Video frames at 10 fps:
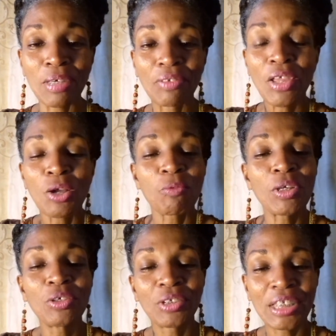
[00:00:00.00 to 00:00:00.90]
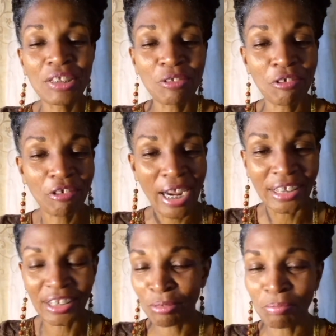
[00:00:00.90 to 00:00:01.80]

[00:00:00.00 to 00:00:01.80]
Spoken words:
but we don't need to crash.